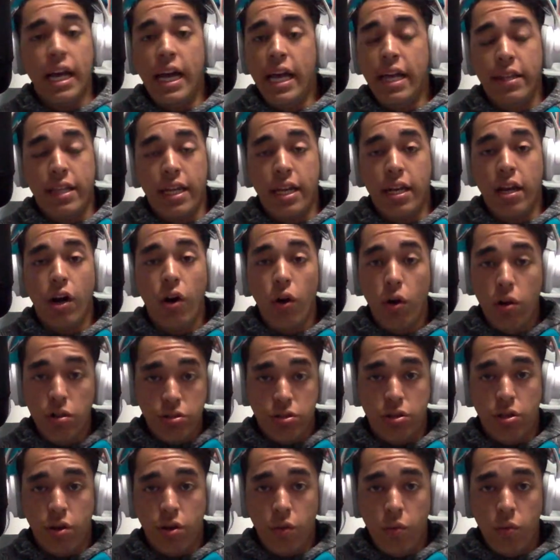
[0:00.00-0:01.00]
And then
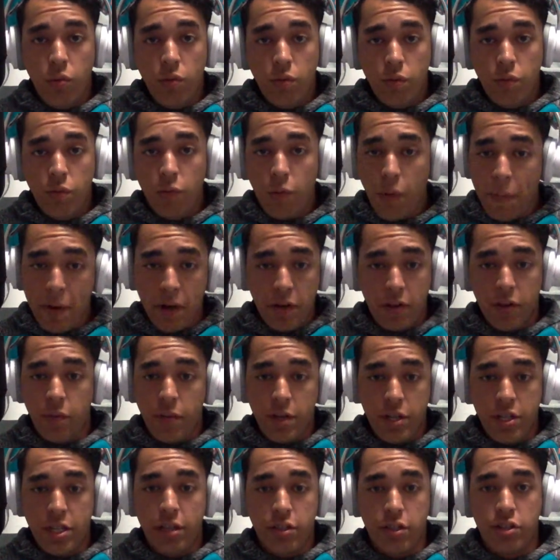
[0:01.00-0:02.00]
also apparently
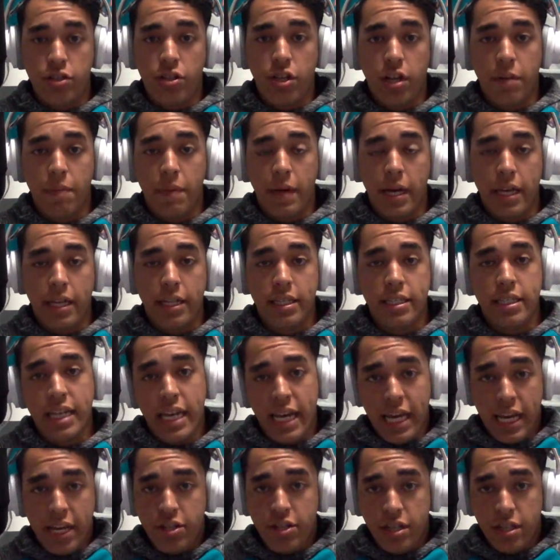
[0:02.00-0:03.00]
reached out to Sean Payton's
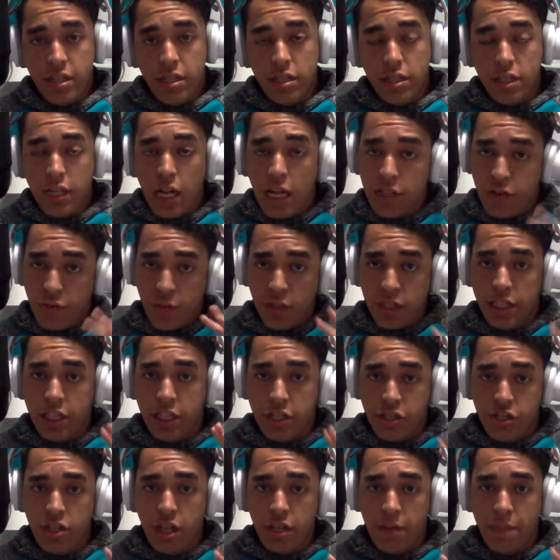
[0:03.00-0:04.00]
agent, not directly to
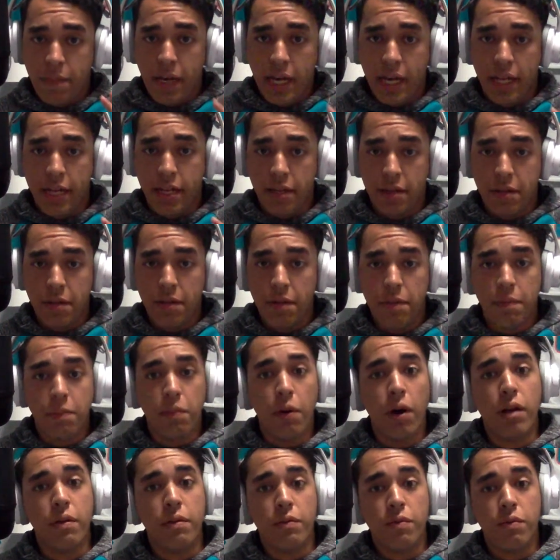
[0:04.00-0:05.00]
Sean Payton,
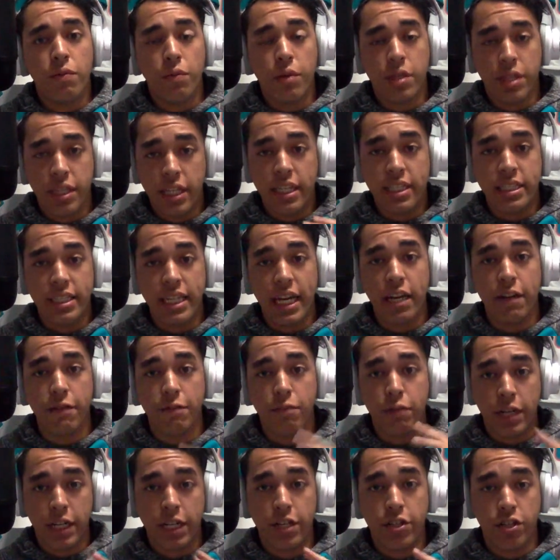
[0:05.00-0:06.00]
but with the intent of
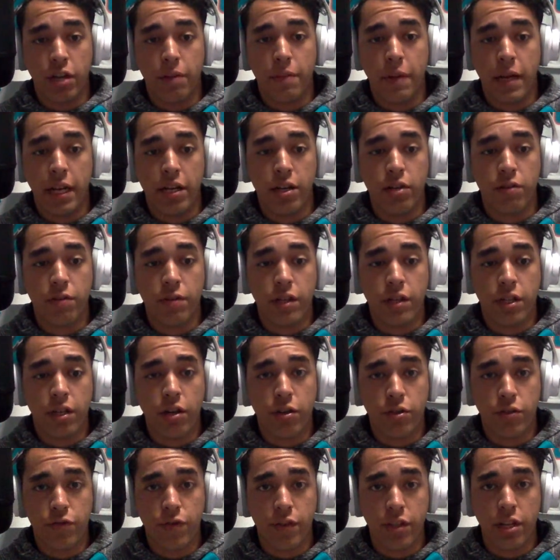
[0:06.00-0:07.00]
bringing Sean Payton over to
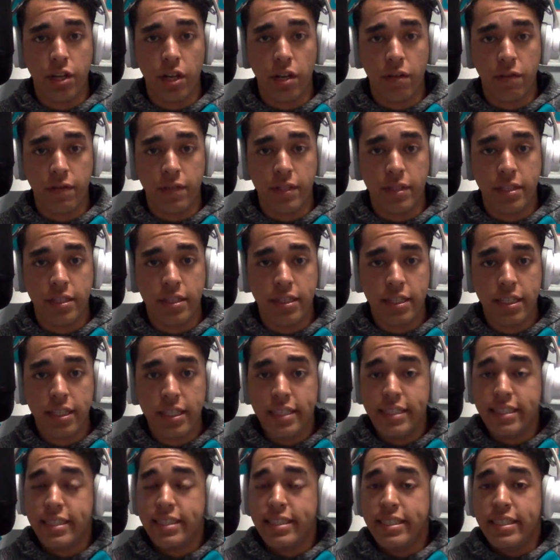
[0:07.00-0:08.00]
coach for the Dolphins.
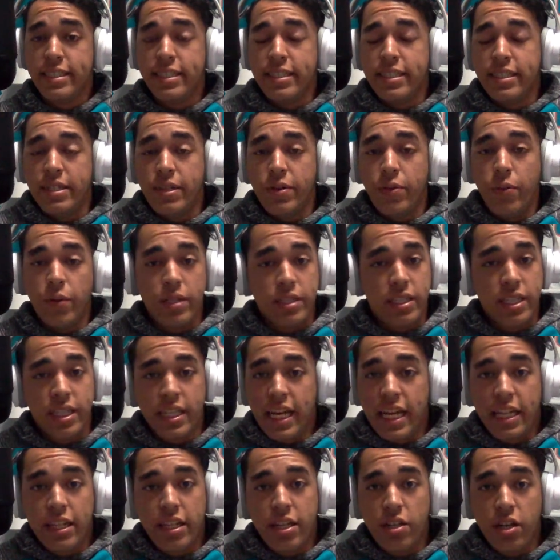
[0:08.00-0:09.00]
Once
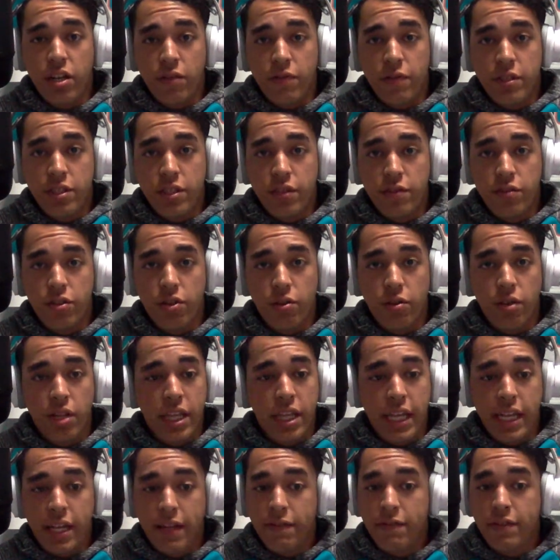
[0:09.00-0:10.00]
again, the Dolphins have shown that
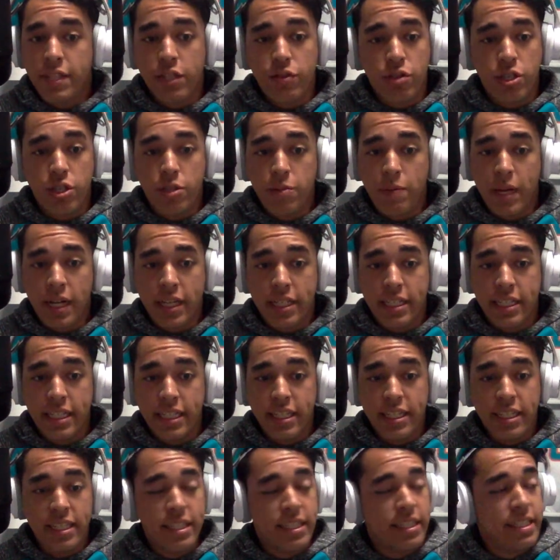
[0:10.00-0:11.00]
they have
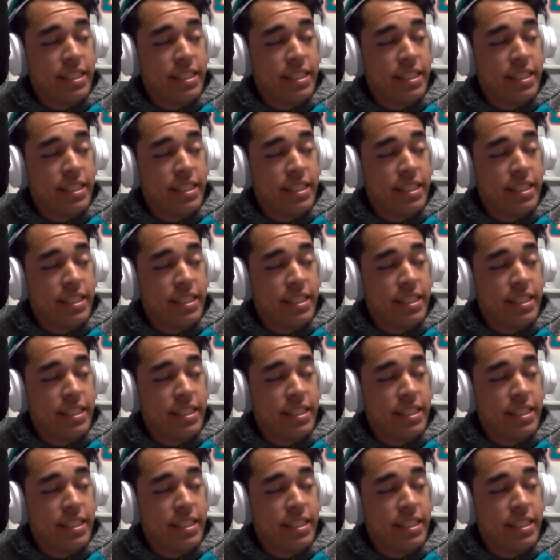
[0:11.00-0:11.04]
disrespected